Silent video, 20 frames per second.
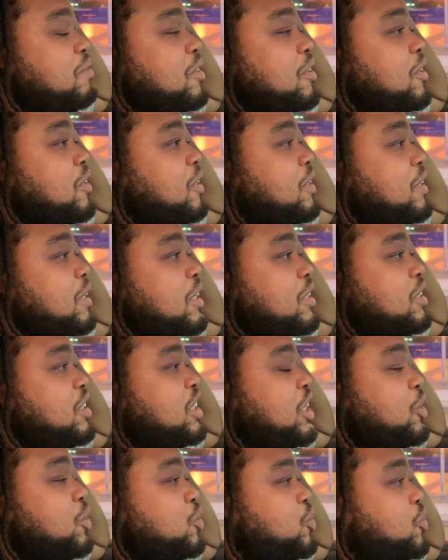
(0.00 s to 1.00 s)
or a
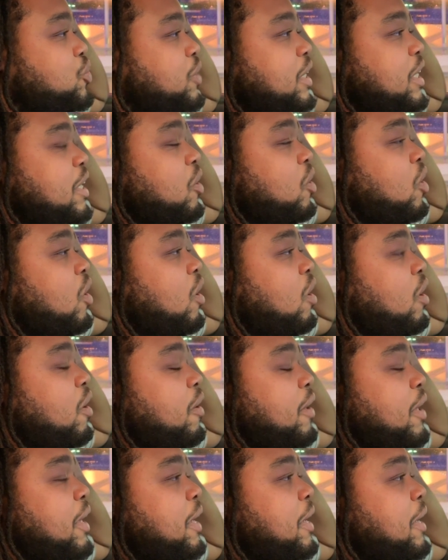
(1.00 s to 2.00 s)
children at
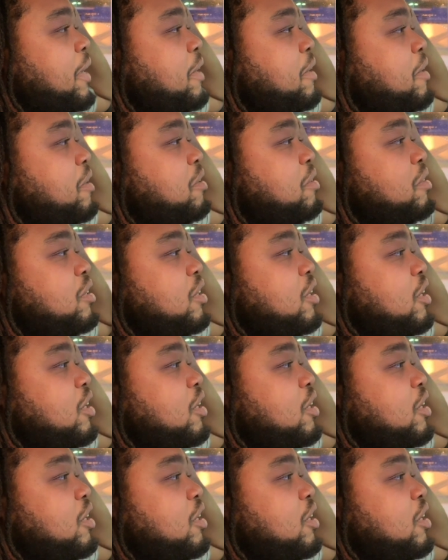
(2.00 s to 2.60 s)
all, and